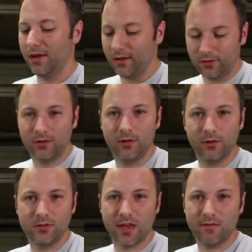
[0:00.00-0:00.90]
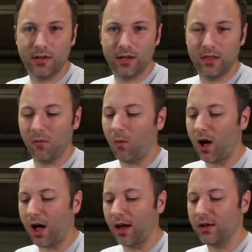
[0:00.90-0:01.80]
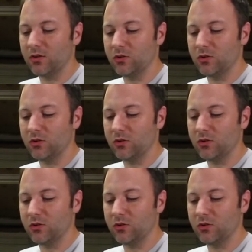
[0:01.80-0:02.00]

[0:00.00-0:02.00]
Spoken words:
It's 270 in the Y,